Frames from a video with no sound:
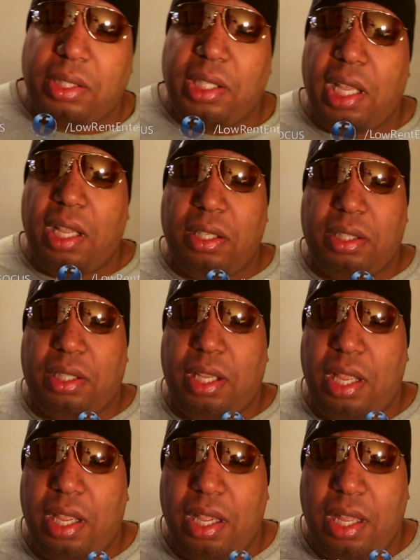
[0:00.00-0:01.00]
sales,
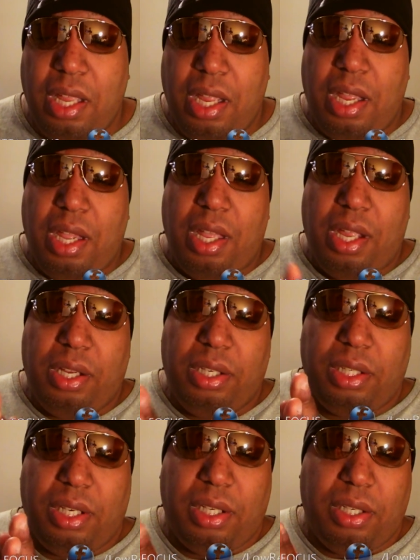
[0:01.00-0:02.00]

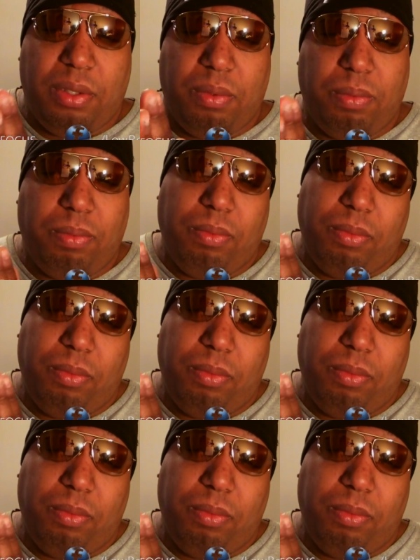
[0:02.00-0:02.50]
you know,